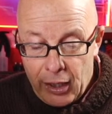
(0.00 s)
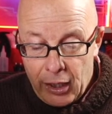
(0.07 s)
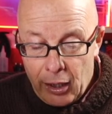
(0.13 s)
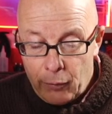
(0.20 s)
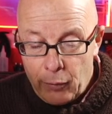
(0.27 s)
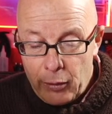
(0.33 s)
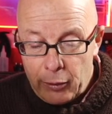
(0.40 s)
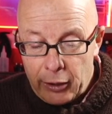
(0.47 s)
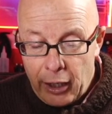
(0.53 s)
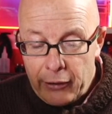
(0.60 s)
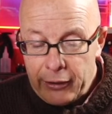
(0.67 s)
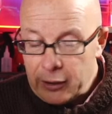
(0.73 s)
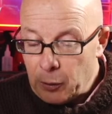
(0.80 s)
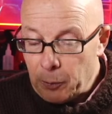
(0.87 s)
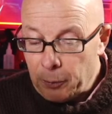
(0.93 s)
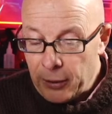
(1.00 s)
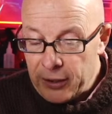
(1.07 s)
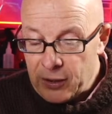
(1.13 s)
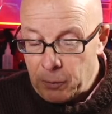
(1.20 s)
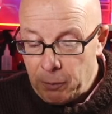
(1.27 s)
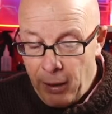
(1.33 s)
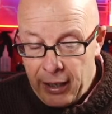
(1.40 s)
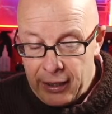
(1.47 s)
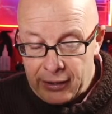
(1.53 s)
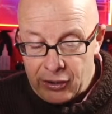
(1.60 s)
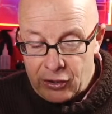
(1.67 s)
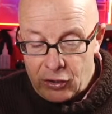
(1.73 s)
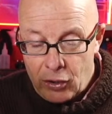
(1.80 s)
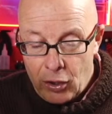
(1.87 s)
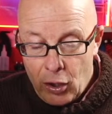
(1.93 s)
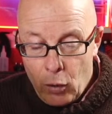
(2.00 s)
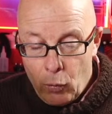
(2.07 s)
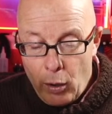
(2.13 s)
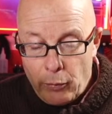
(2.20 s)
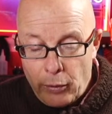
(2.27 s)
and we were going at a brisk pace when